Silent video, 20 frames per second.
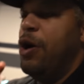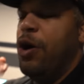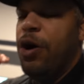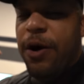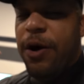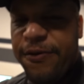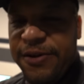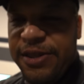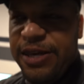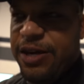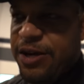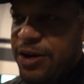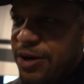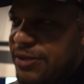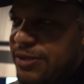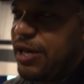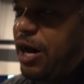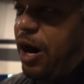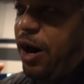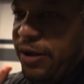over the
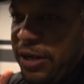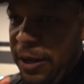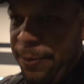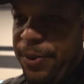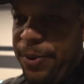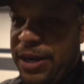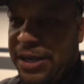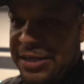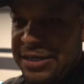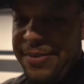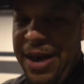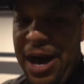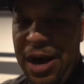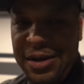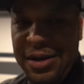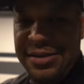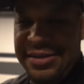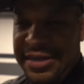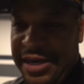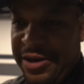years, I'll end up putting some
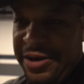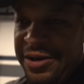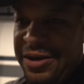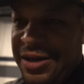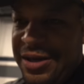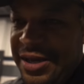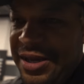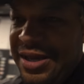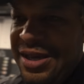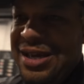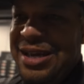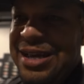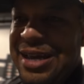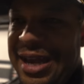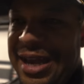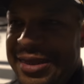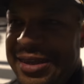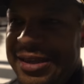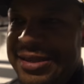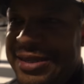Alcantara
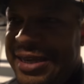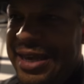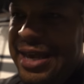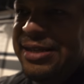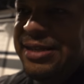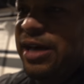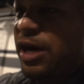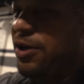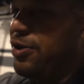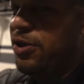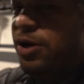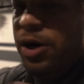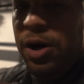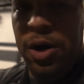in the seats. I'll do the